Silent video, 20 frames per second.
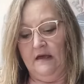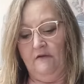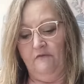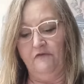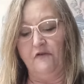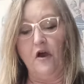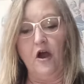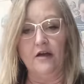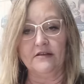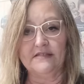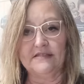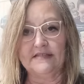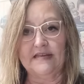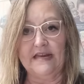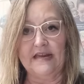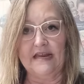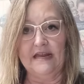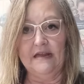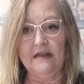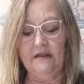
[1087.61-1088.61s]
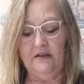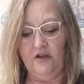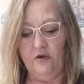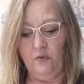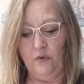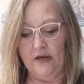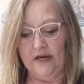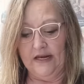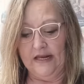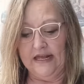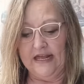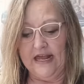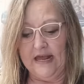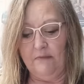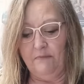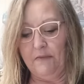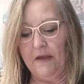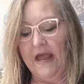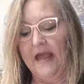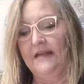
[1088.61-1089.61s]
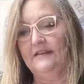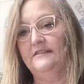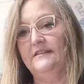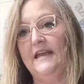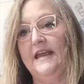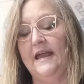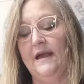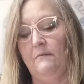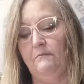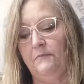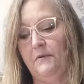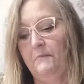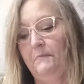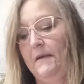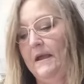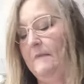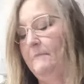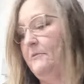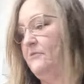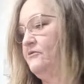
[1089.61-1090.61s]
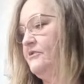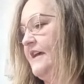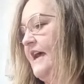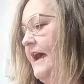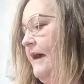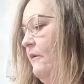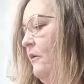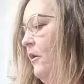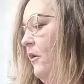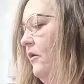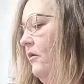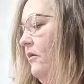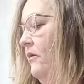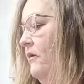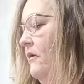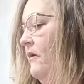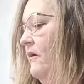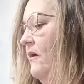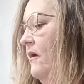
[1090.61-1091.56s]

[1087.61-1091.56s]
frosting, you want to keep a damp paper towel